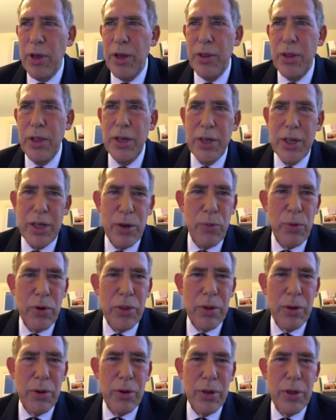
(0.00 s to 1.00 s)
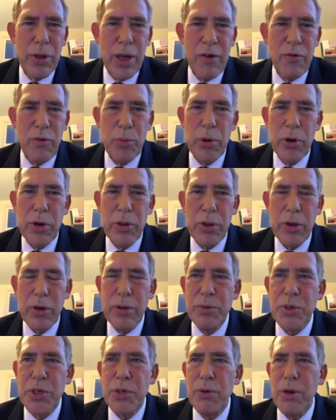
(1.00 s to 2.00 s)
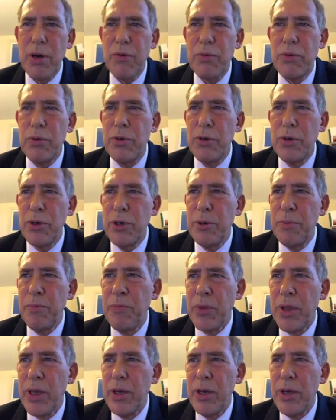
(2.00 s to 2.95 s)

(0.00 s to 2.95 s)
and then deal with everybody that comes through our front door,